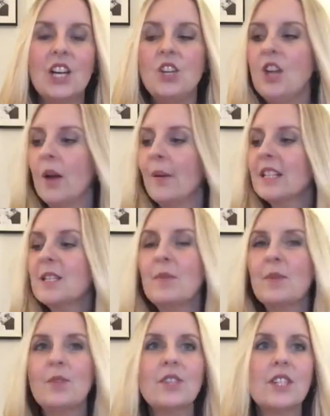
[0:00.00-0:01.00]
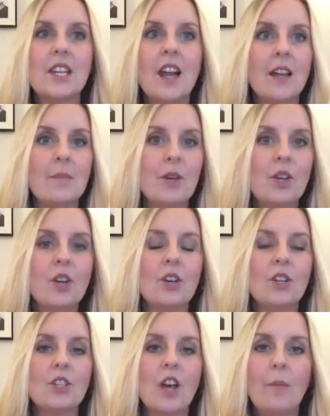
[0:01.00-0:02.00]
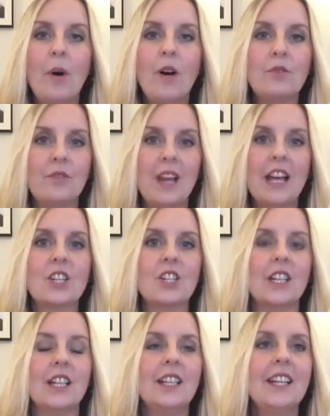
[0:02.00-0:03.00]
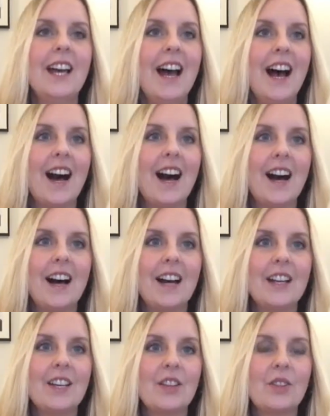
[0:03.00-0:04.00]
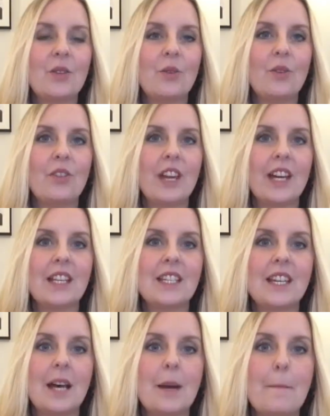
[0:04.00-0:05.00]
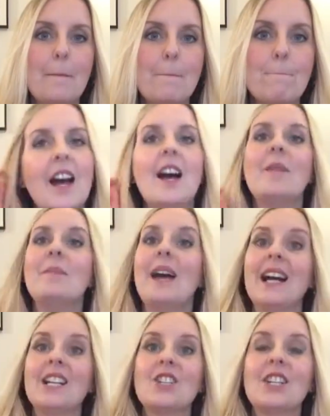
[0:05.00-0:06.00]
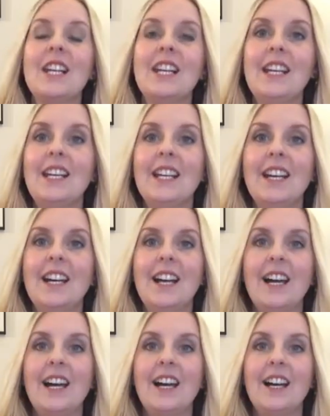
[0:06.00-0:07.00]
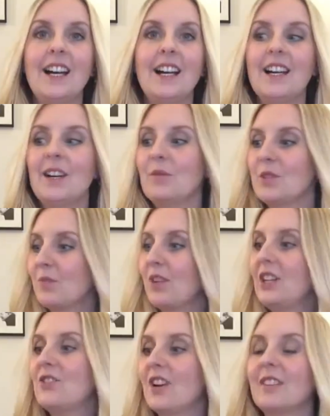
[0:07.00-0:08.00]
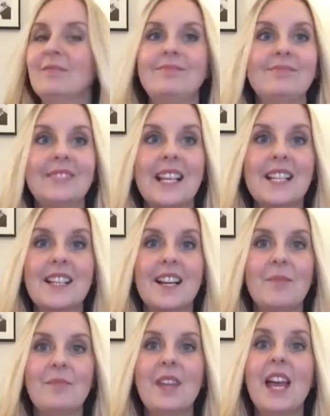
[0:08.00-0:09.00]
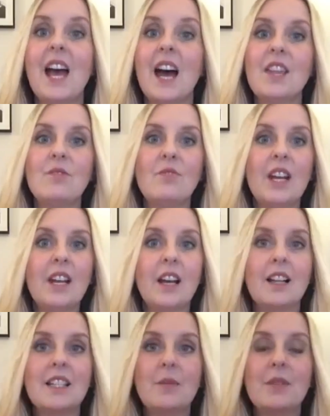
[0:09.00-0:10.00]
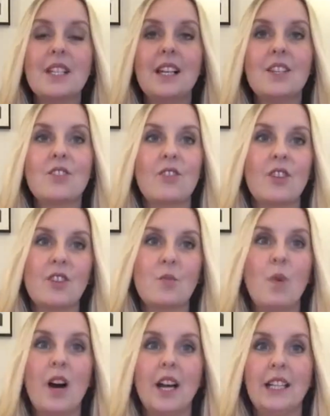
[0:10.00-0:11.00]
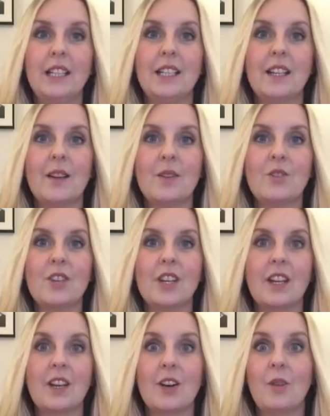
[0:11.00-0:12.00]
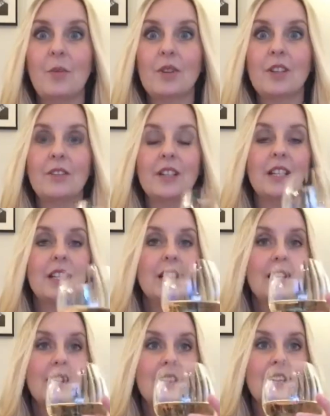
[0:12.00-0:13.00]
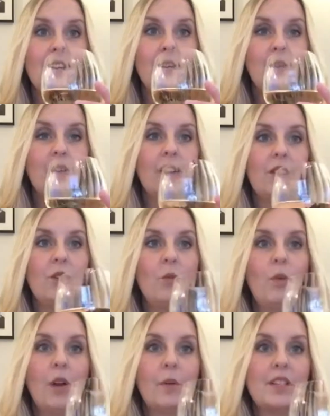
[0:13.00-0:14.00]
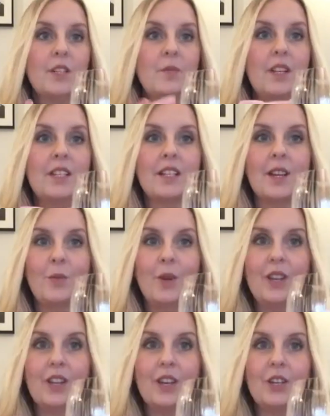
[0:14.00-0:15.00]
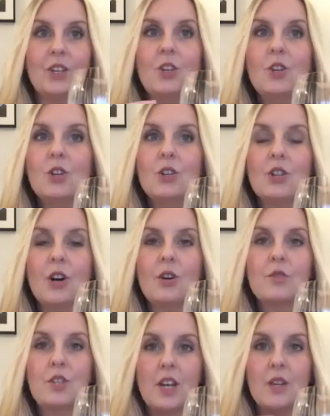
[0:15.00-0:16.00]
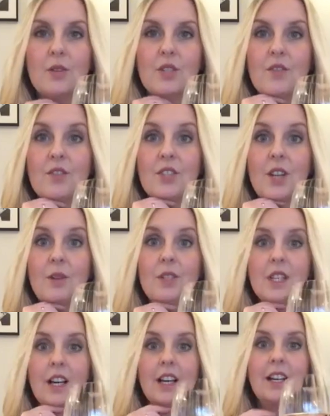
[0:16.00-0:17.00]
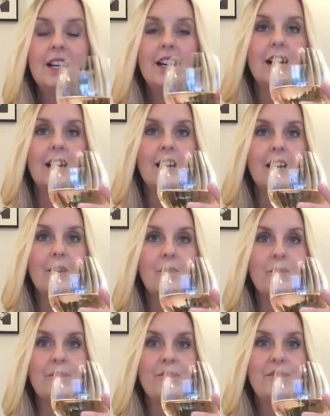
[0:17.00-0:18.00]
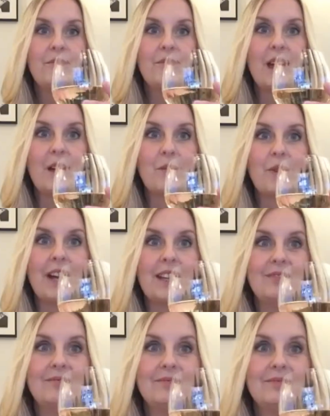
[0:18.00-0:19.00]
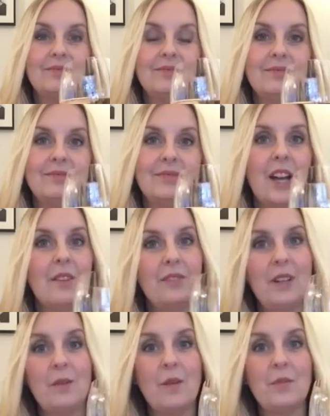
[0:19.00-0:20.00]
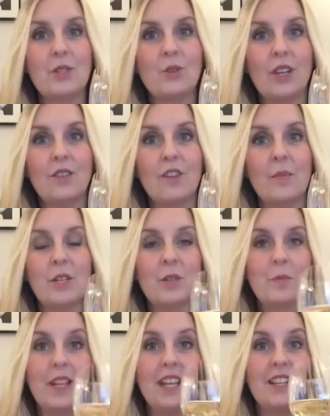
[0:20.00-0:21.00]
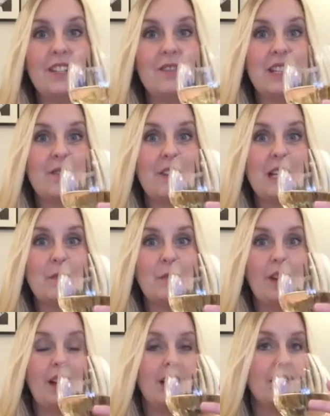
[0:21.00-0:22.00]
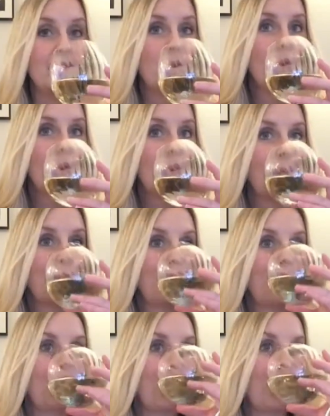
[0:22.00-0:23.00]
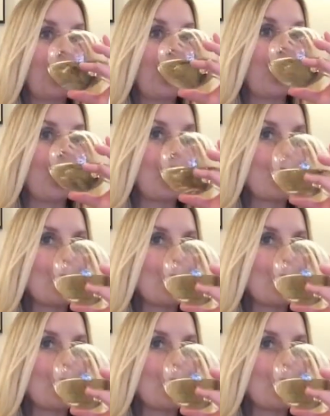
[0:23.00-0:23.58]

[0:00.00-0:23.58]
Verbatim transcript: No Aspalls tonight because upon reflection, I thought that um, um, actually uh, was pretty drunk last night and then realised it was nearly as strong as wine and I was drinking a whole bottle of it. So I thought white wine spritzer with a good old dose of soda, um, that way hopefully won't be talking rubbish by the end of this Facebook Live. Mm.